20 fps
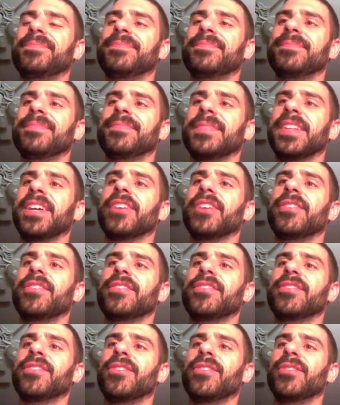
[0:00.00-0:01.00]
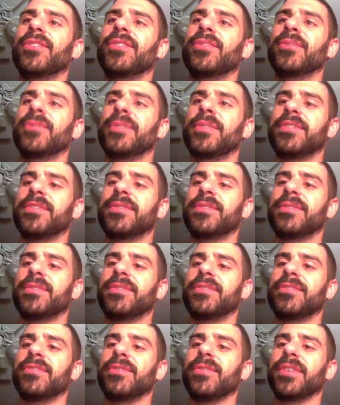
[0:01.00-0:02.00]
Lingering Souls, which
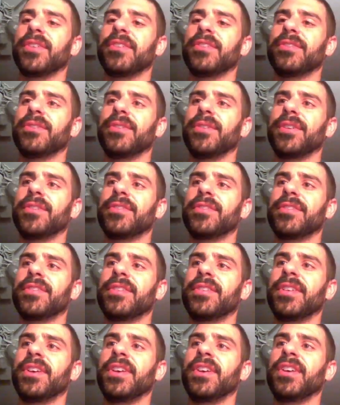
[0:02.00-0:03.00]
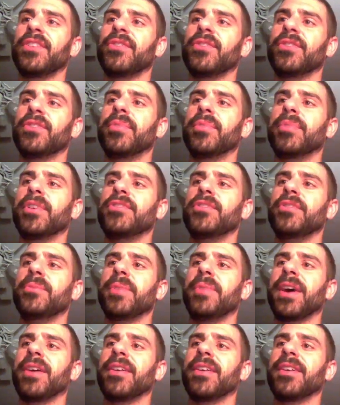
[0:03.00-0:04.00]
shrunk his Glyphs. So he put 2
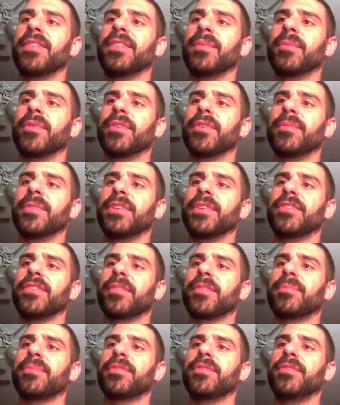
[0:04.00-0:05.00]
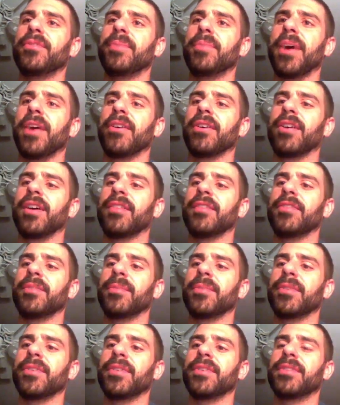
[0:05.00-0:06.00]
power on the board, but he took 2 power off the
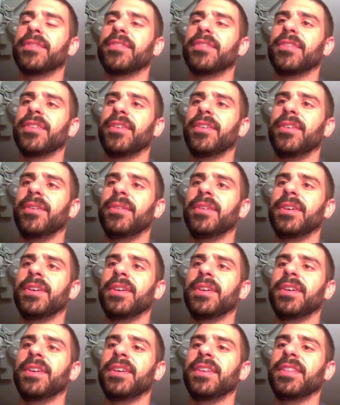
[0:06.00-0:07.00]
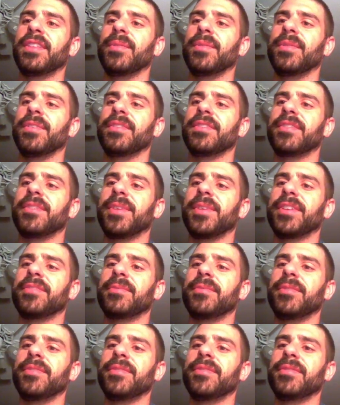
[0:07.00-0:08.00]
board, so it wasn't the best
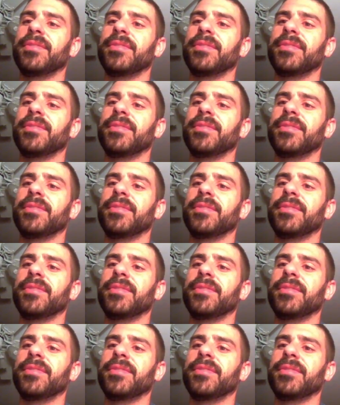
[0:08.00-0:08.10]
move.